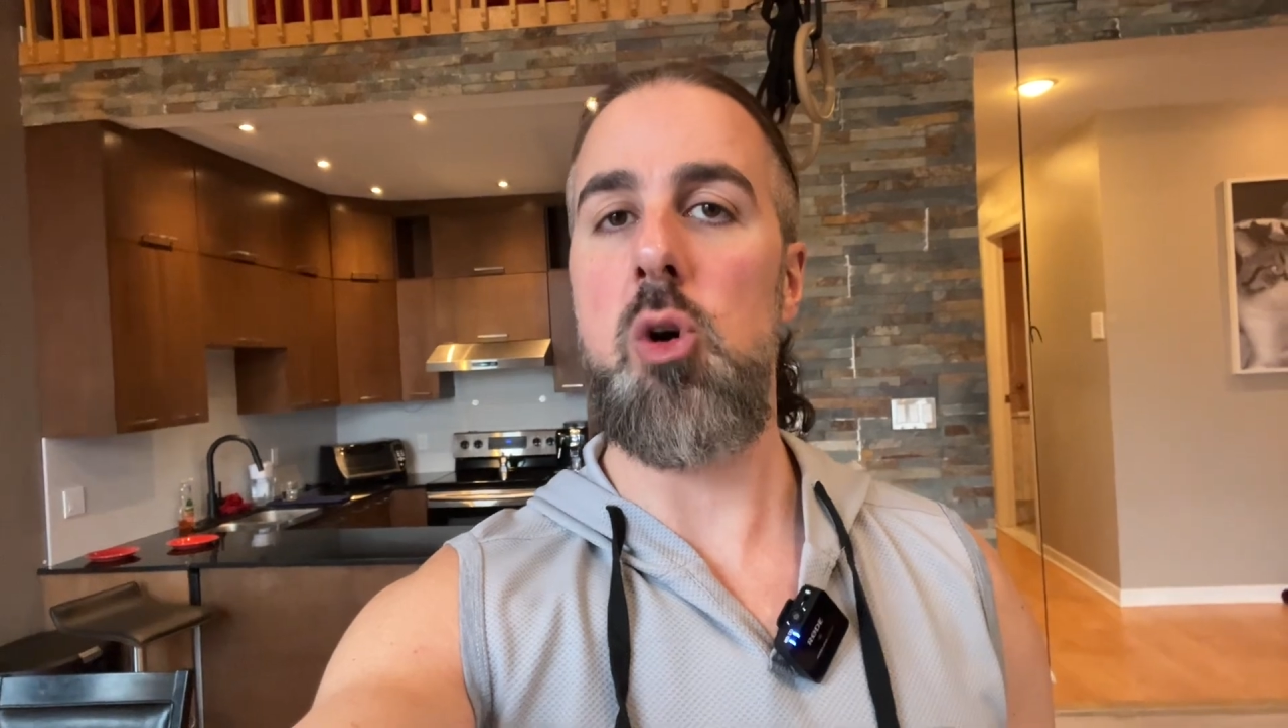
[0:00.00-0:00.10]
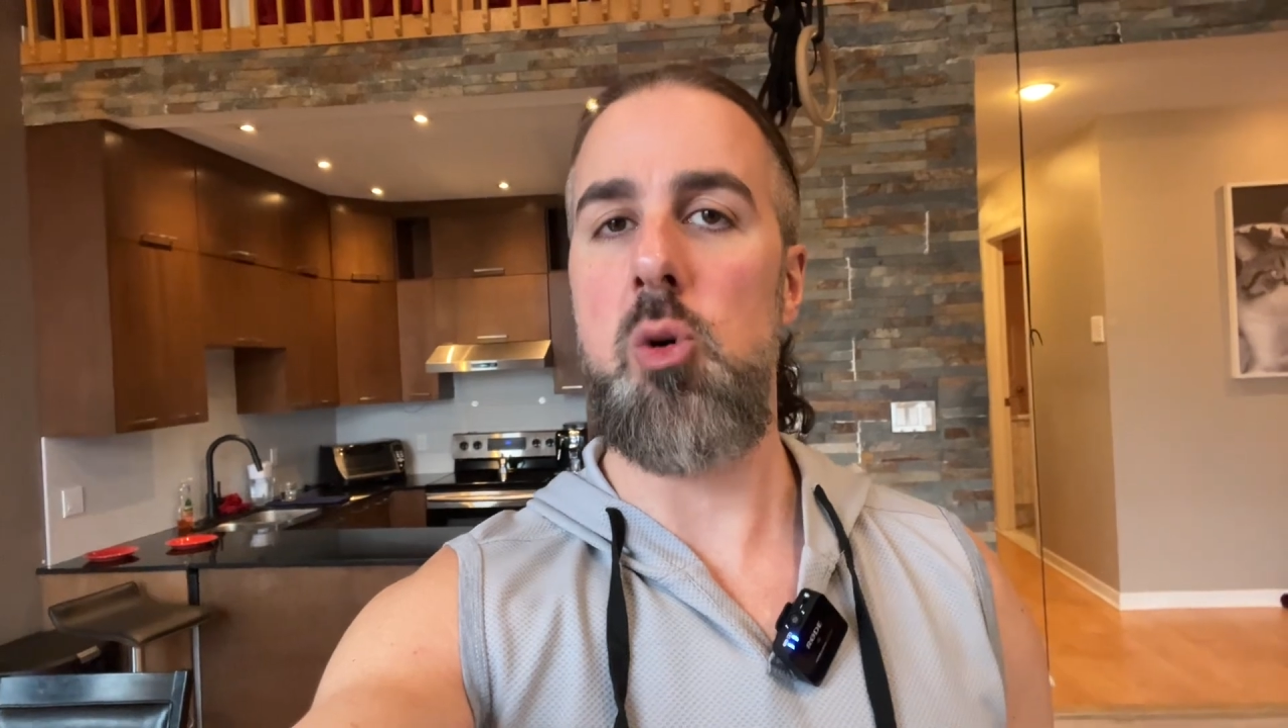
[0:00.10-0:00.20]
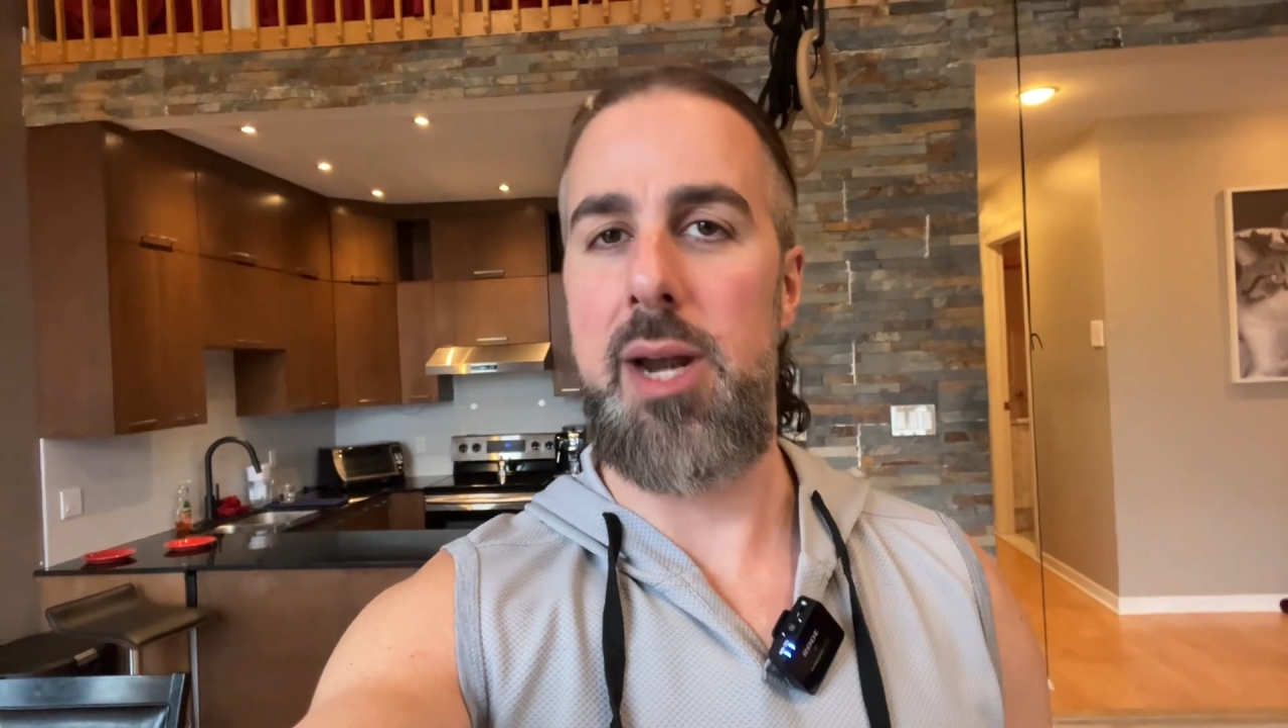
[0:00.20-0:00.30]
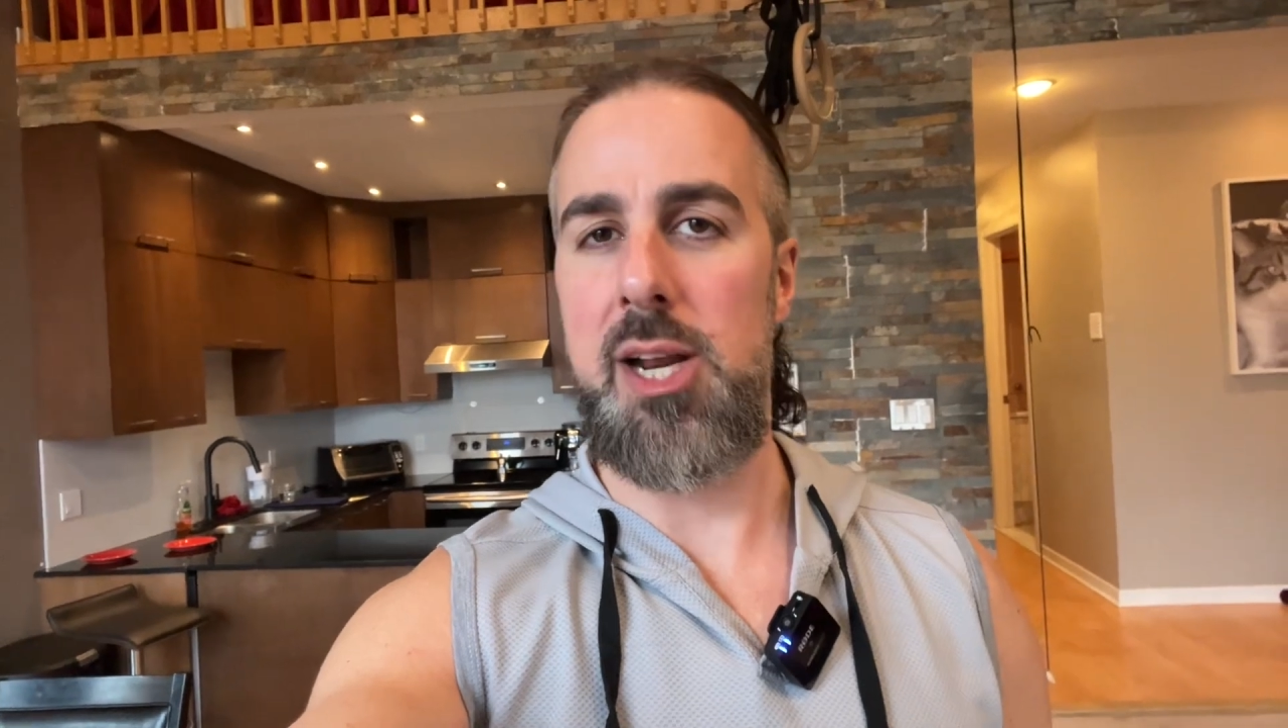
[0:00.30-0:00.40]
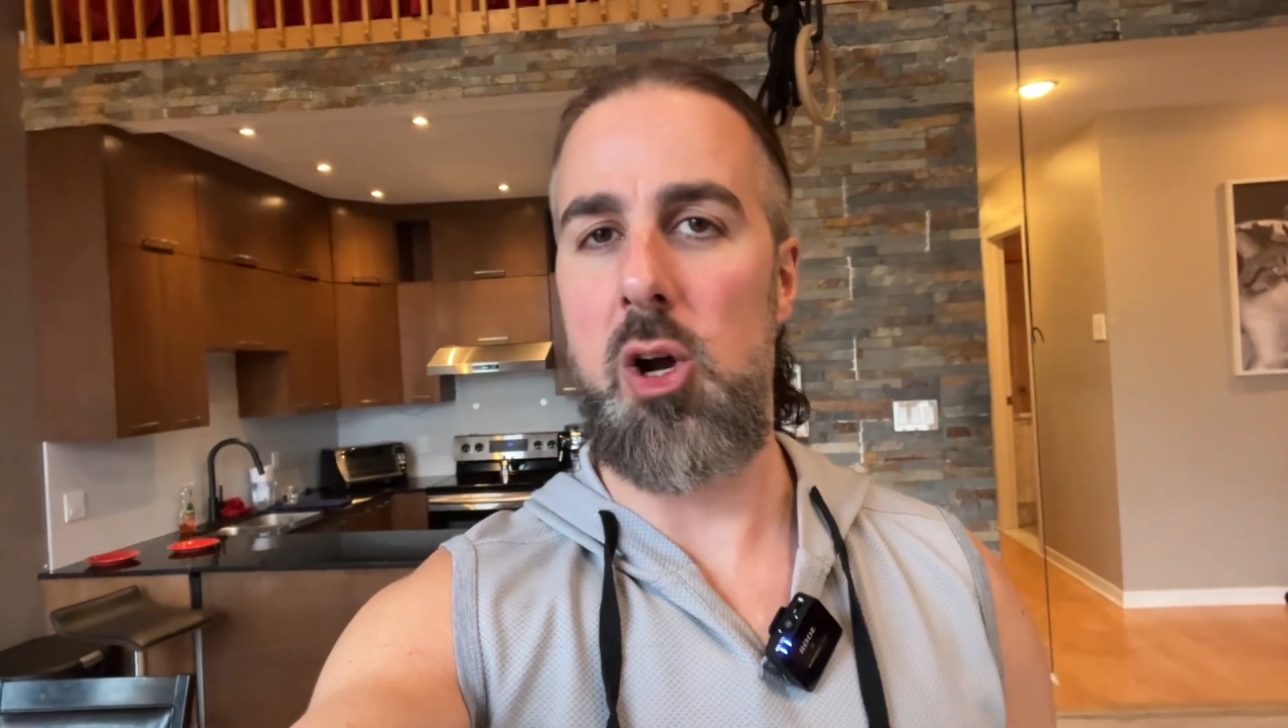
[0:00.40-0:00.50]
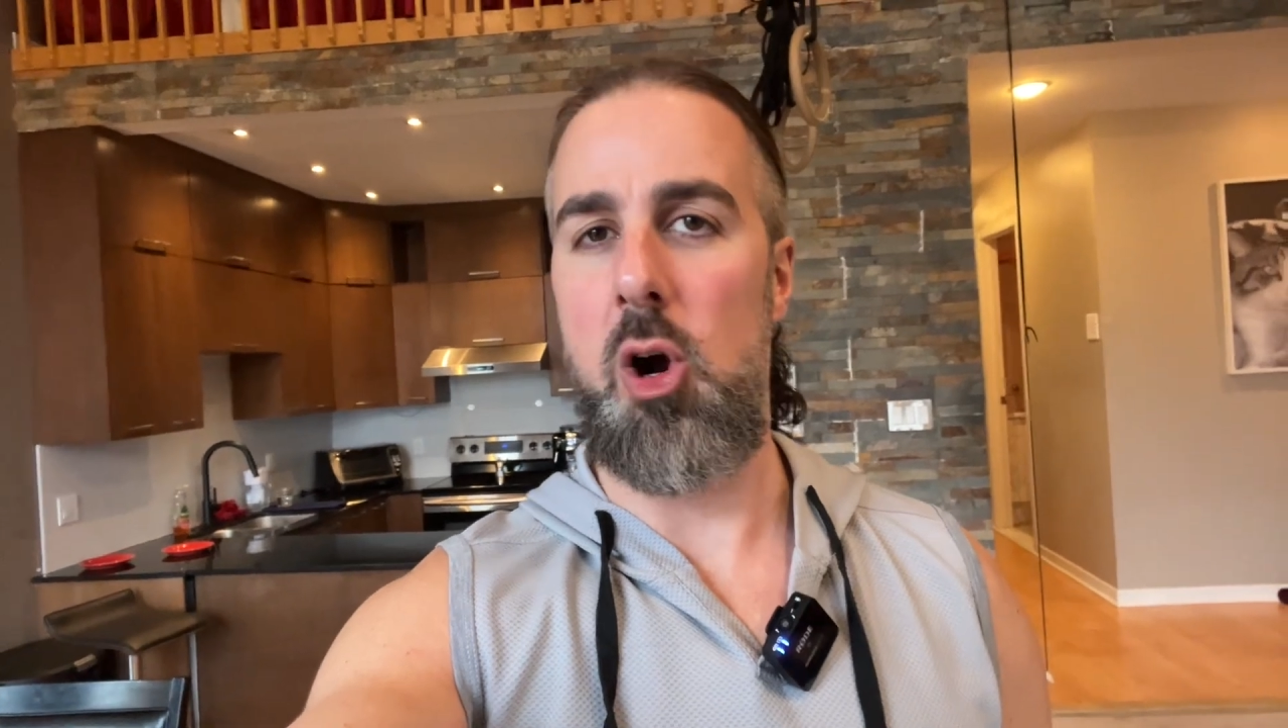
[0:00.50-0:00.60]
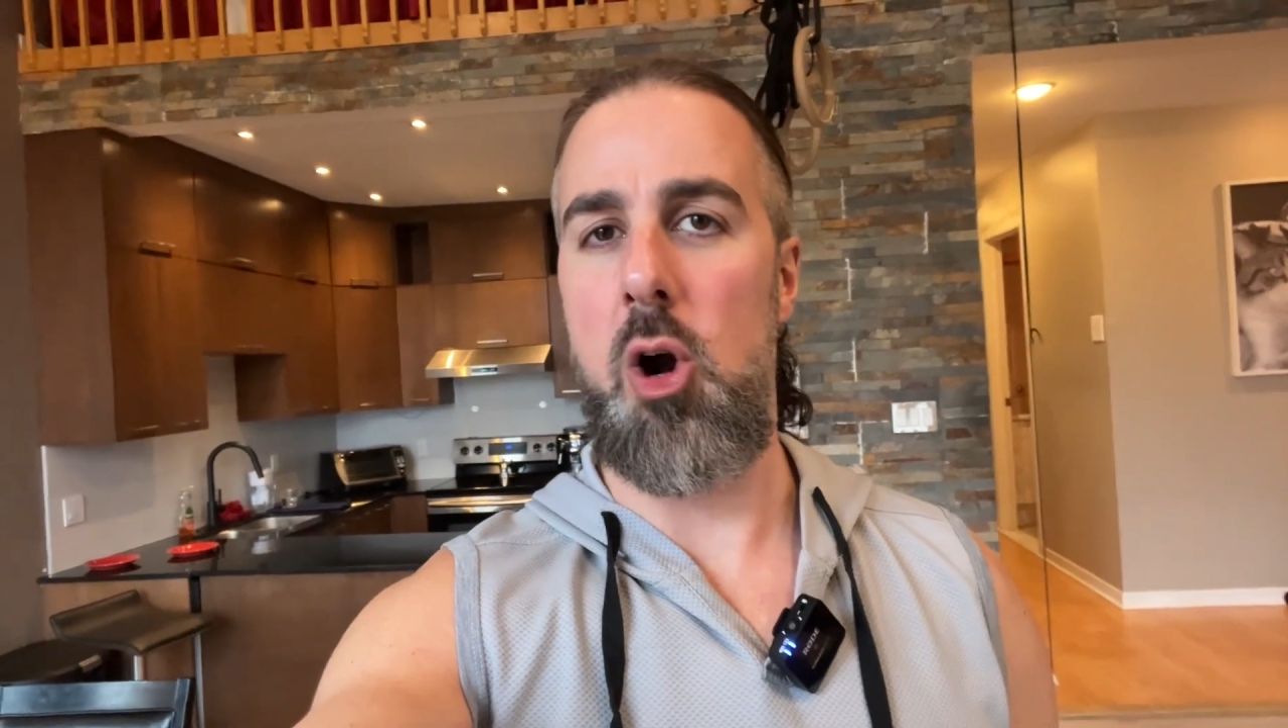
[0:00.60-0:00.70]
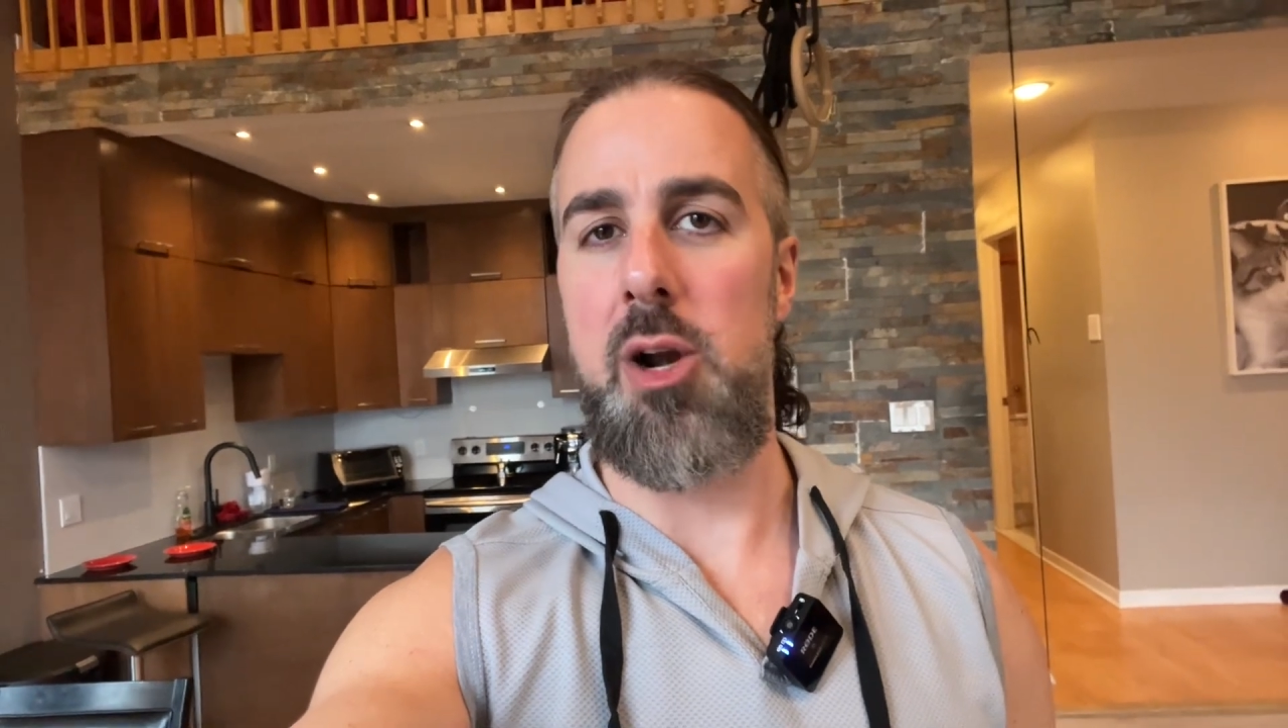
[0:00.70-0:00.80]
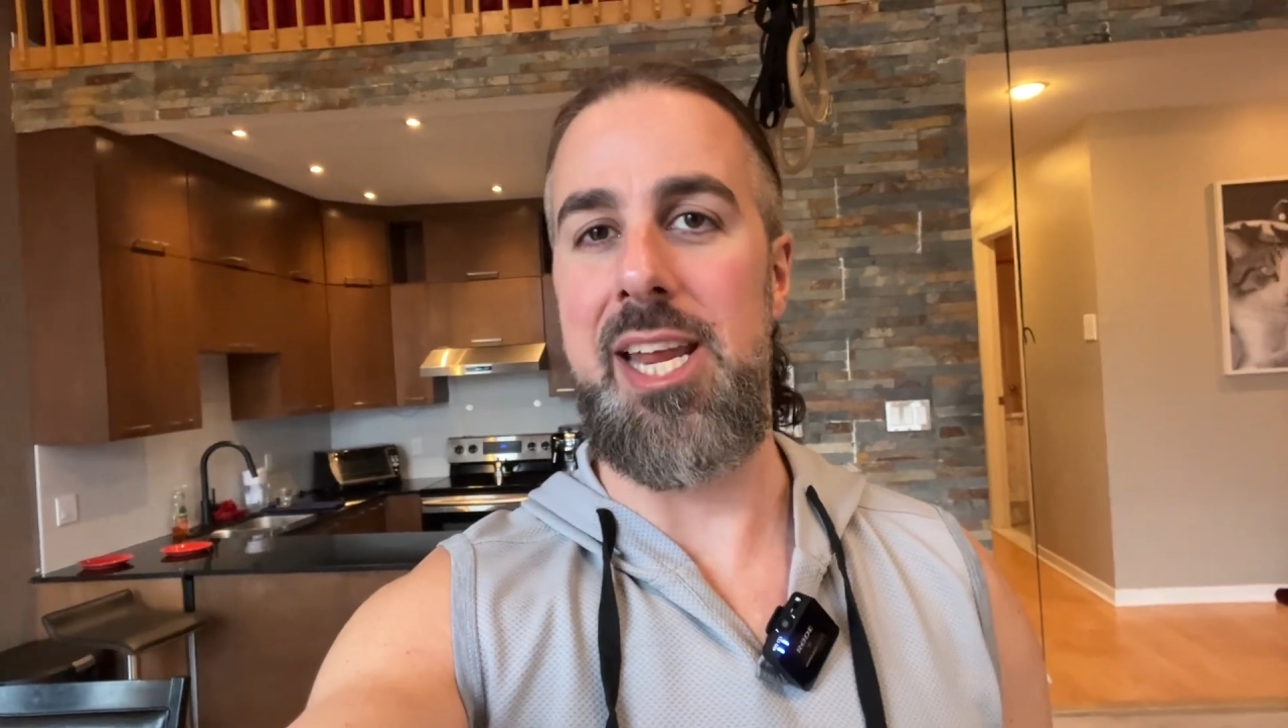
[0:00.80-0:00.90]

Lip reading: credit card